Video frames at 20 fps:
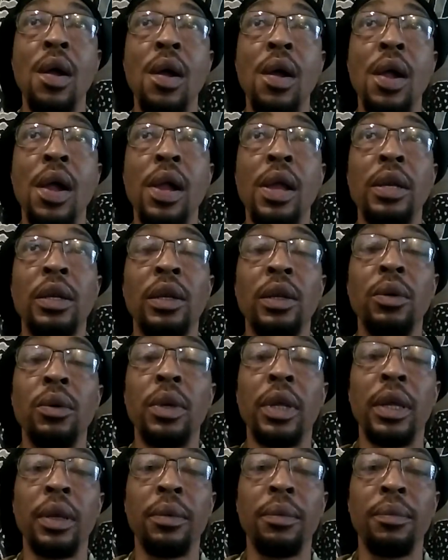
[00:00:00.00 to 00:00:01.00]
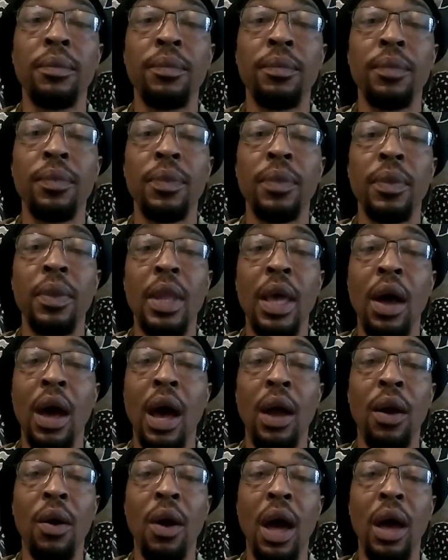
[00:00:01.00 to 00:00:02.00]
and looting. Now
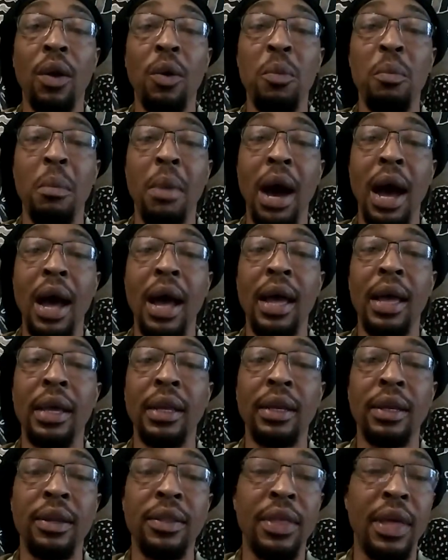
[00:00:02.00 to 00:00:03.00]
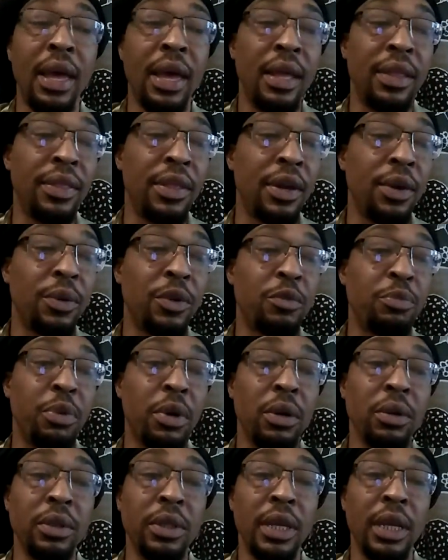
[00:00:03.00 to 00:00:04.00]
I don't mind that there was
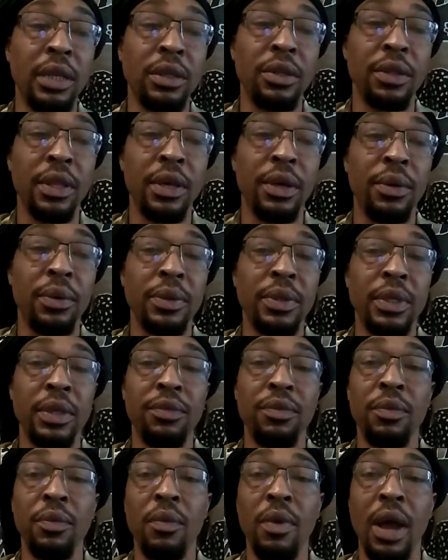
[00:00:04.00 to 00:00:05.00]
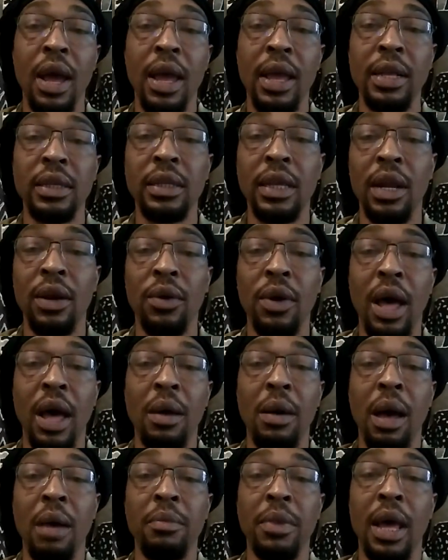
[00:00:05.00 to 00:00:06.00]
protests or there was even riots.
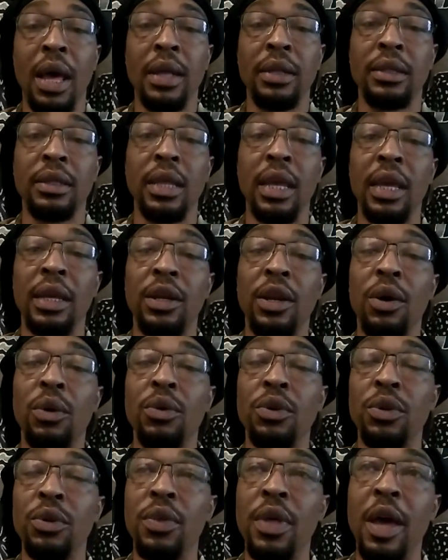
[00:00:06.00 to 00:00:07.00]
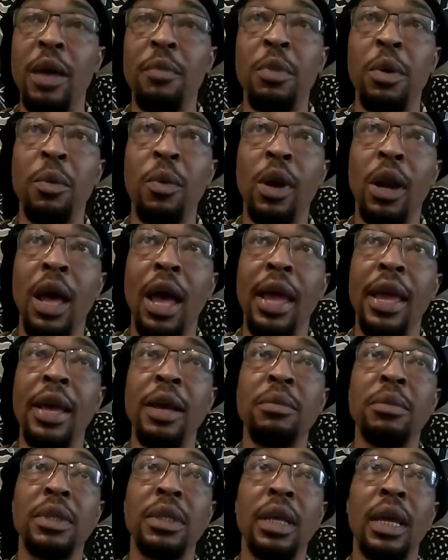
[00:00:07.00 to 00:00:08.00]
I'm not saying don't do that, but what I
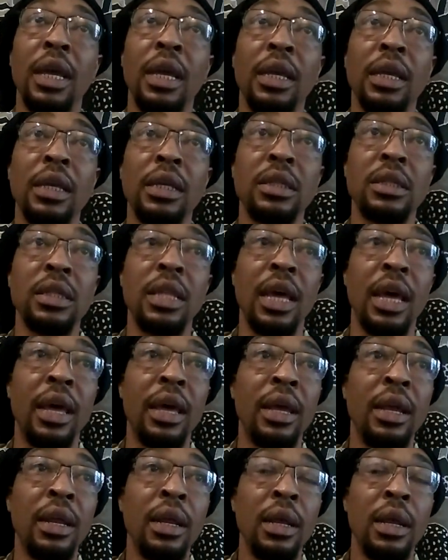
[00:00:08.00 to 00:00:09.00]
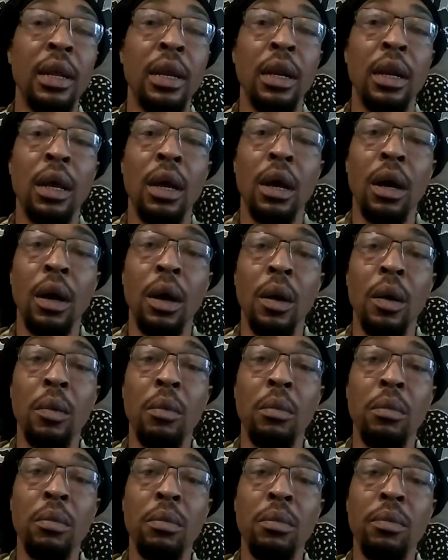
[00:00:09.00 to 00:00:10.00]
am saying is that
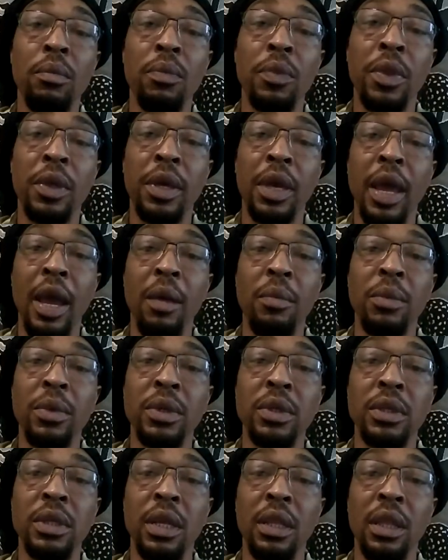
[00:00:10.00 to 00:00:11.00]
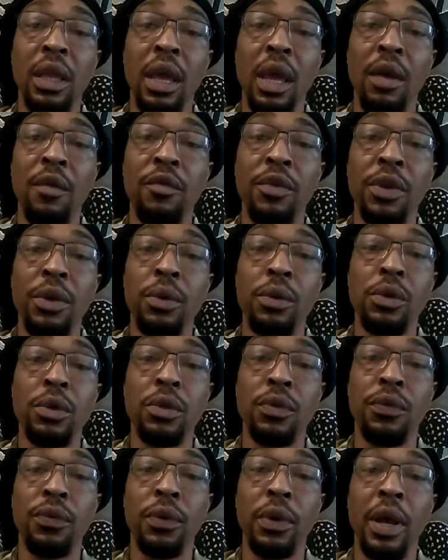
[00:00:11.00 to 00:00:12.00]
the cameras that they have
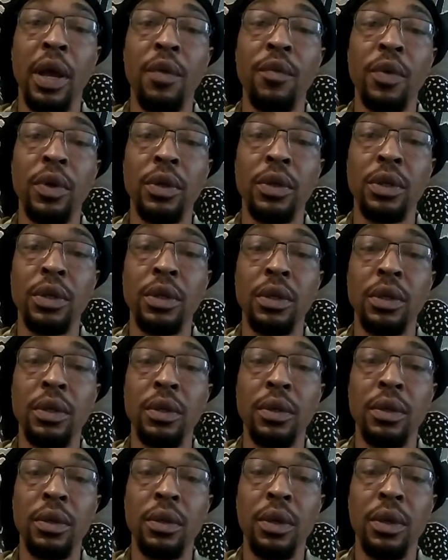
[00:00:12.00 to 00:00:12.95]
used forever to